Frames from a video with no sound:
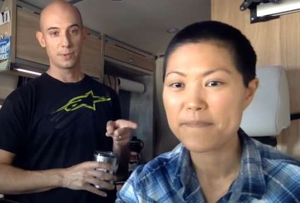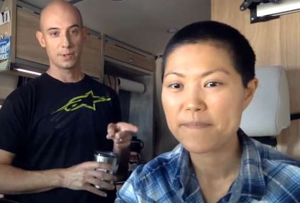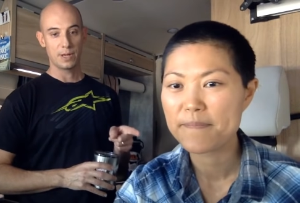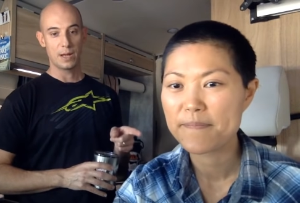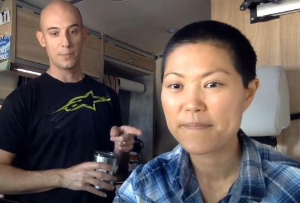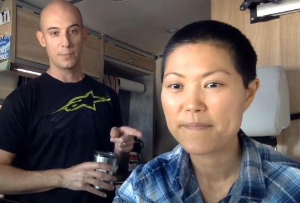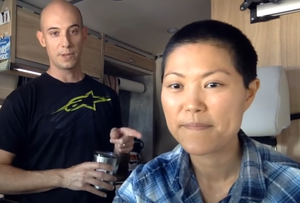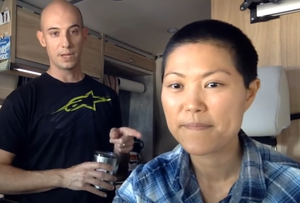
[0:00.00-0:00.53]

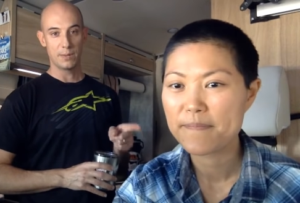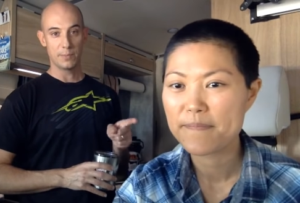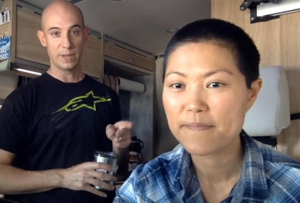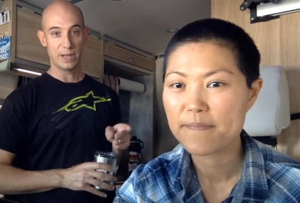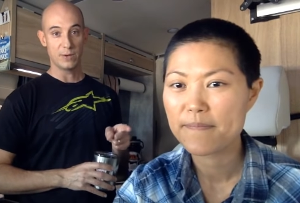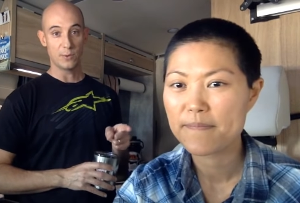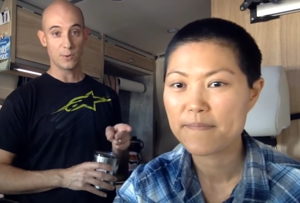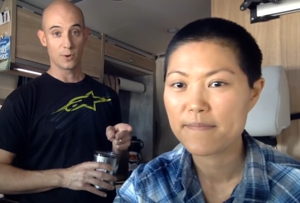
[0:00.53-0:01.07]
Speaker 1: up in
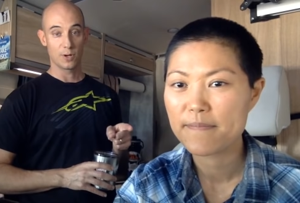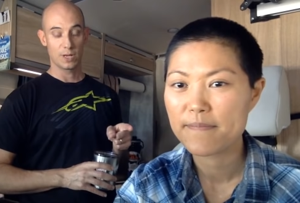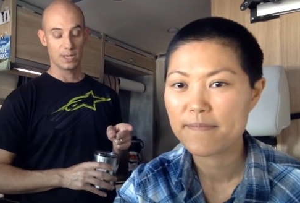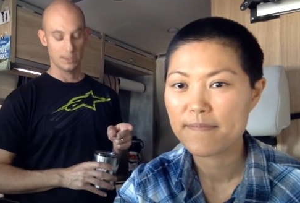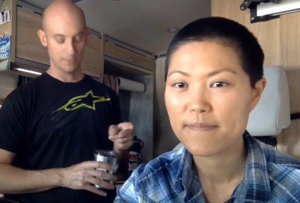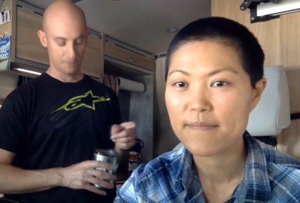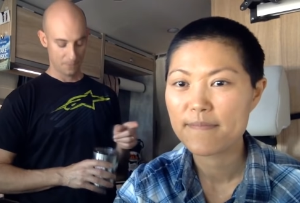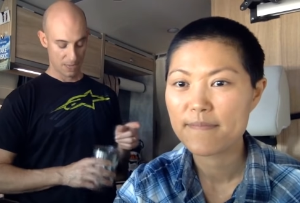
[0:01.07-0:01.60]
Bend,
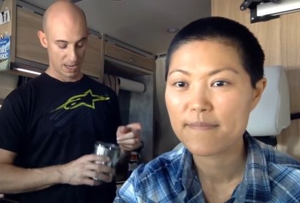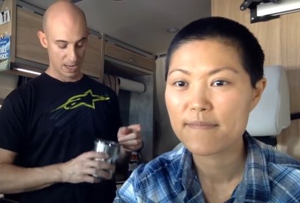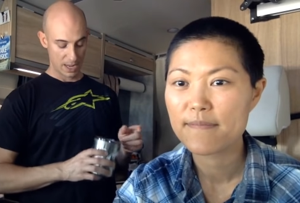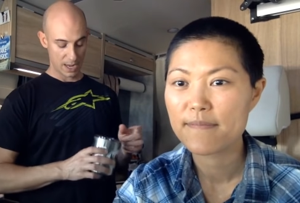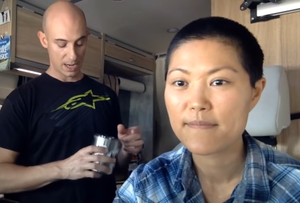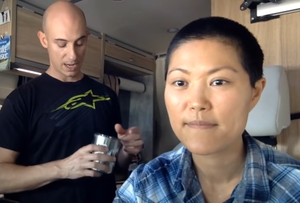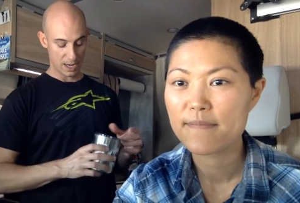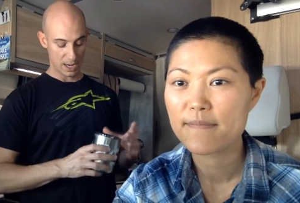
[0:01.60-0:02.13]
Oregon,
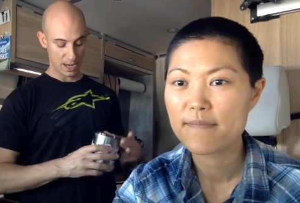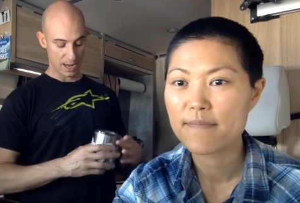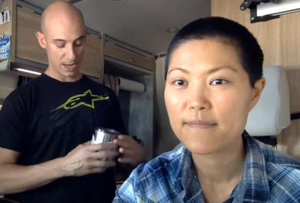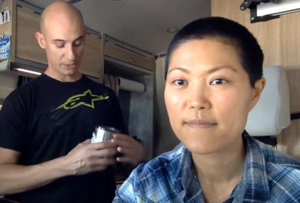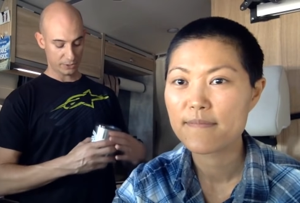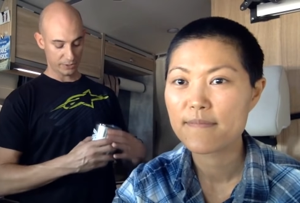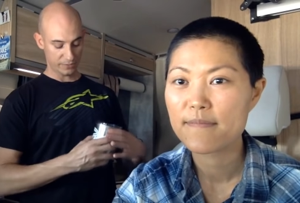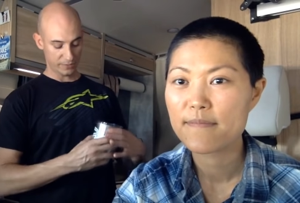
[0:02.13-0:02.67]
and then
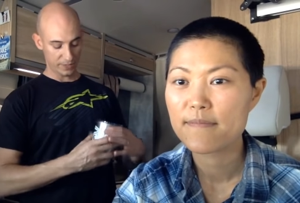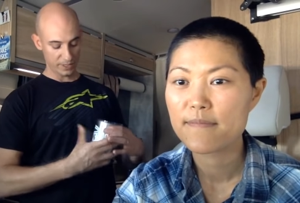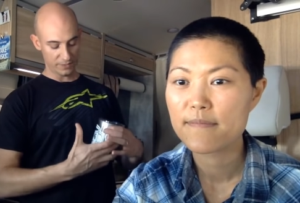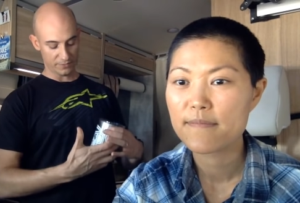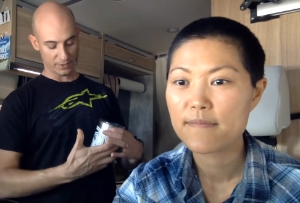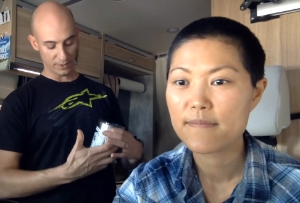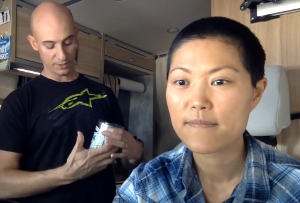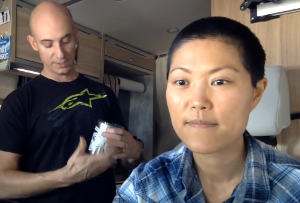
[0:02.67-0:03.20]
actually friends of
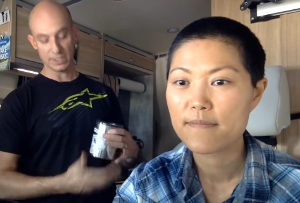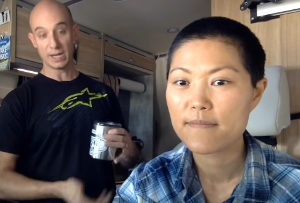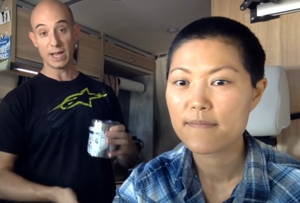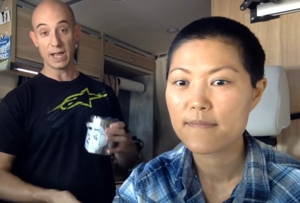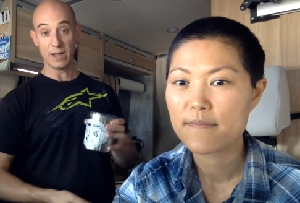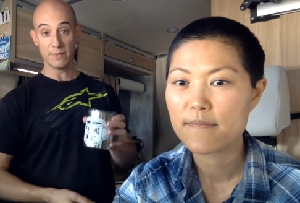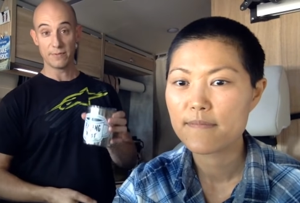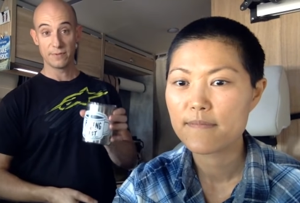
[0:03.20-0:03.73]
ours that
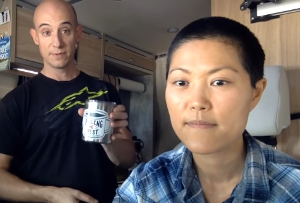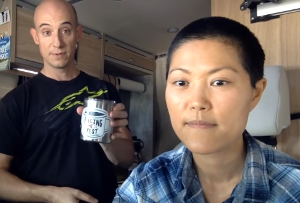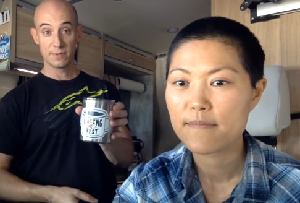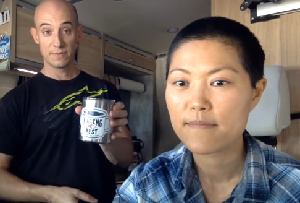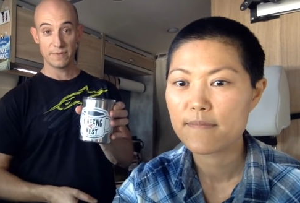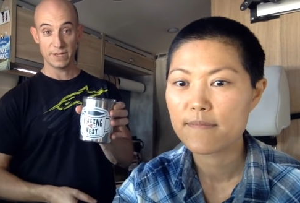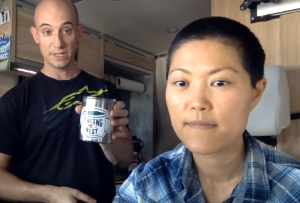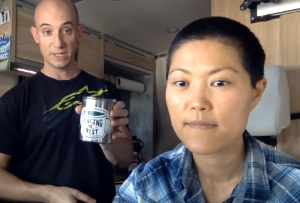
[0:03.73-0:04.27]
have
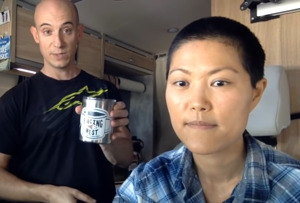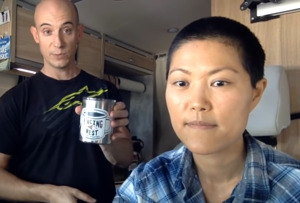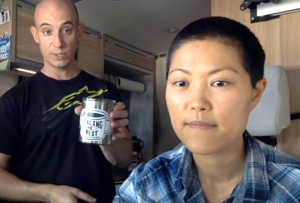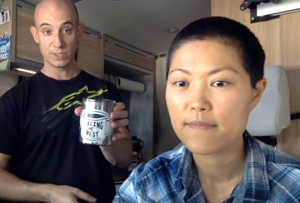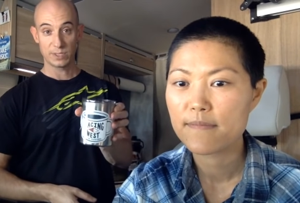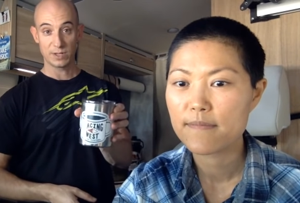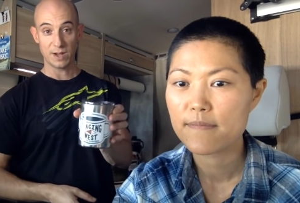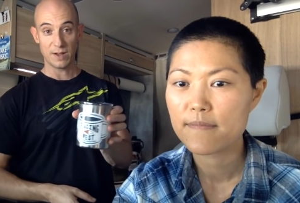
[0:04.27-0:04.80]
Facing
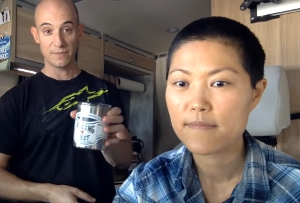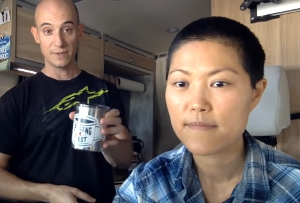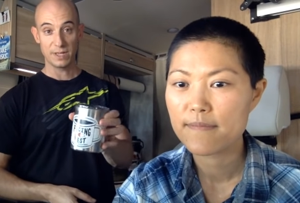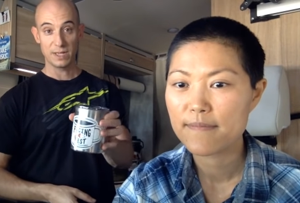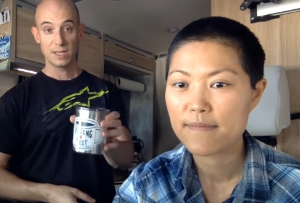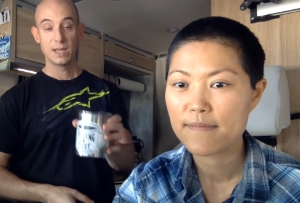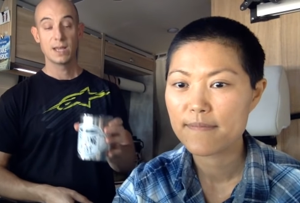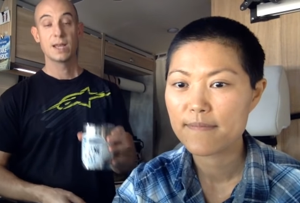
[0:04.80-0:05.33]
West
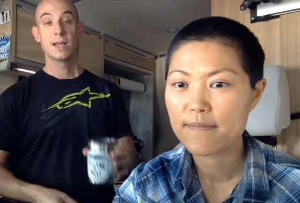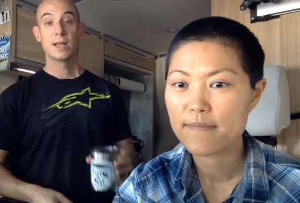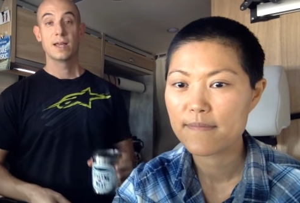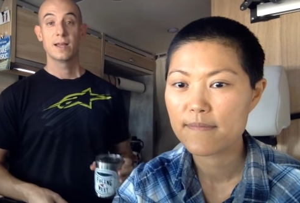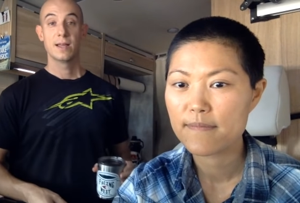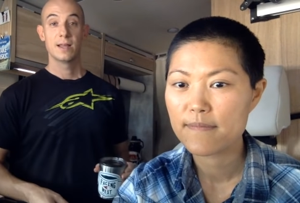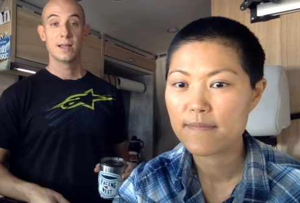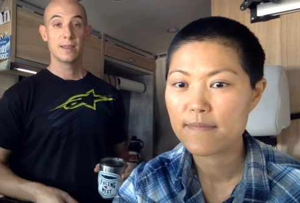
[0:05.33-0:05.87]
Coffee,
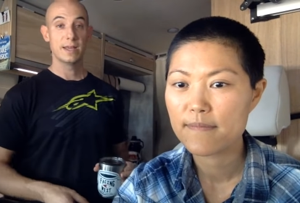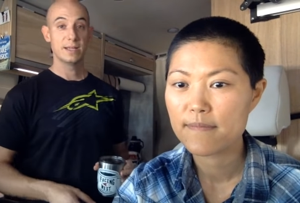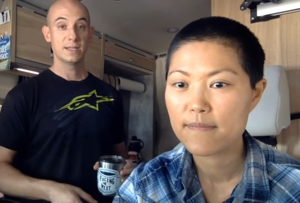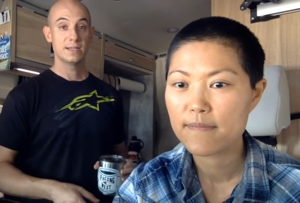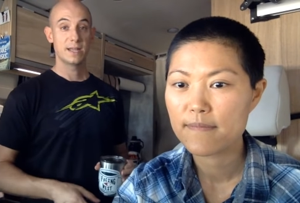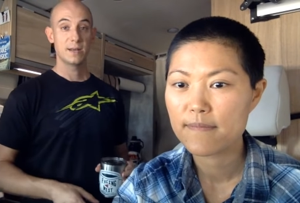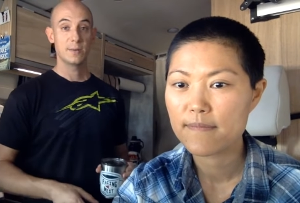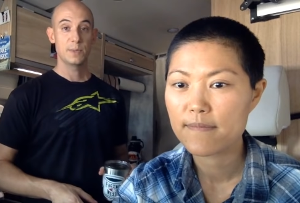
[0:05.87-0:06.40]
they
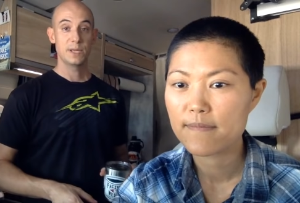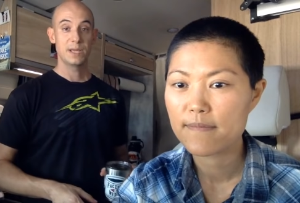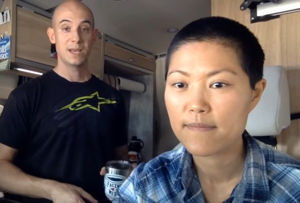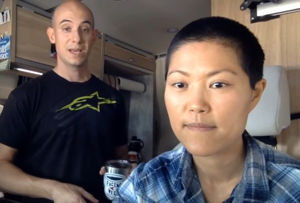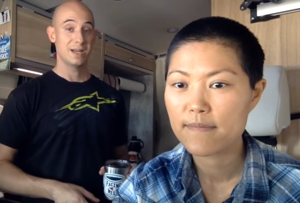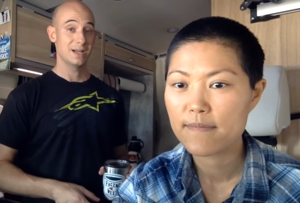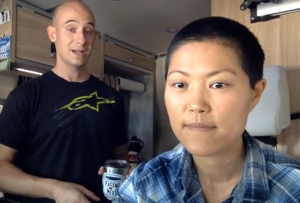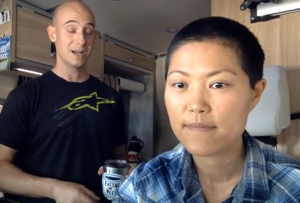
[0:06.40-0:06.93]
sent me
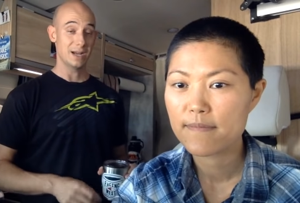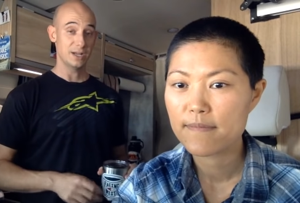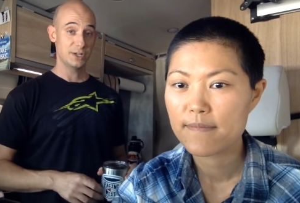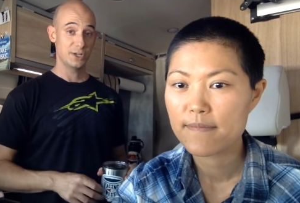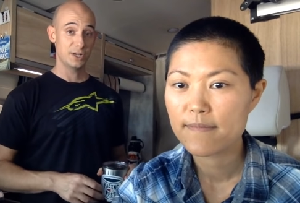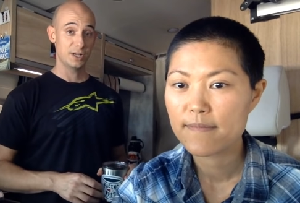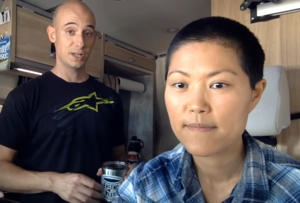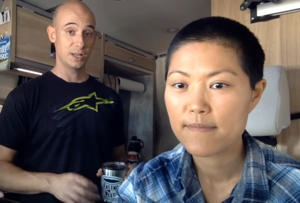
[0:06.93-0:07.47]
a
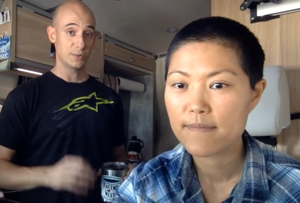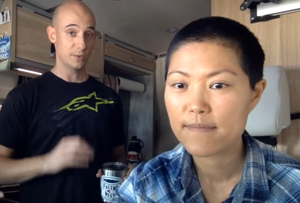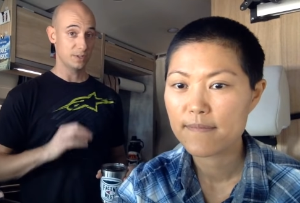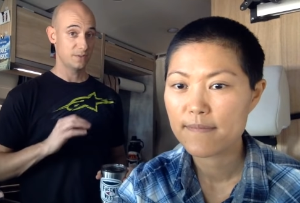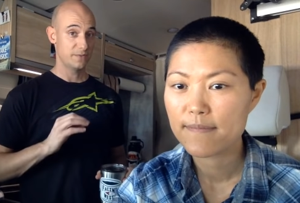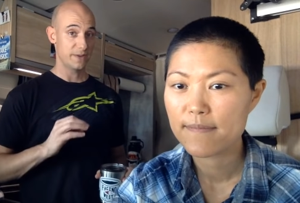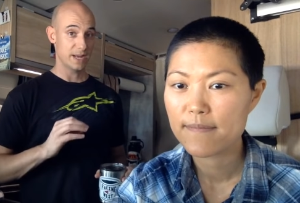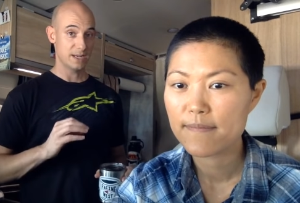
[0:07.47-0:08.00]
geisha that was
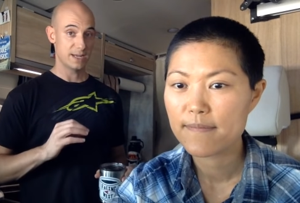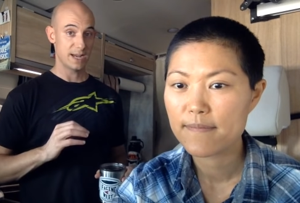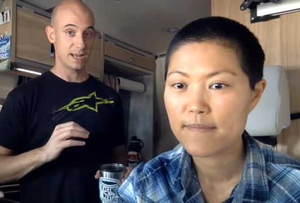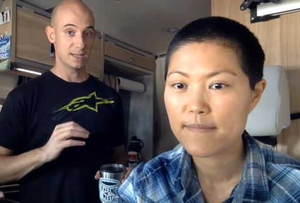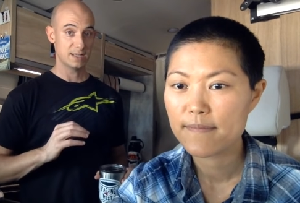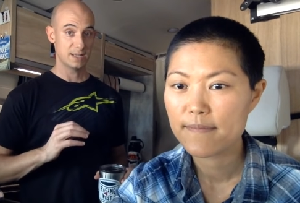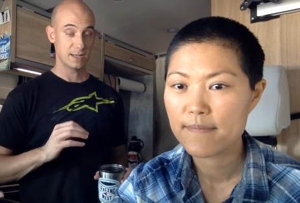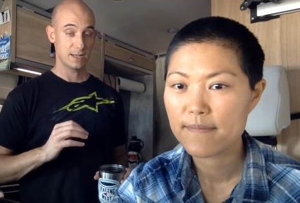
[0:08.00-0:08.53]

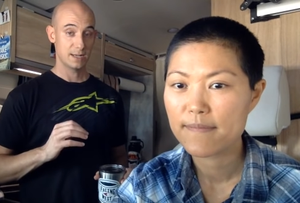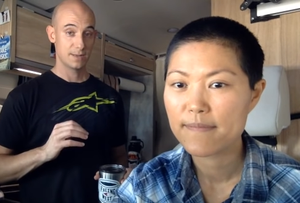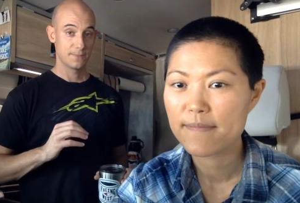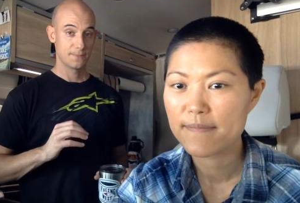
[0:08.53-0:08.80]
fantastic.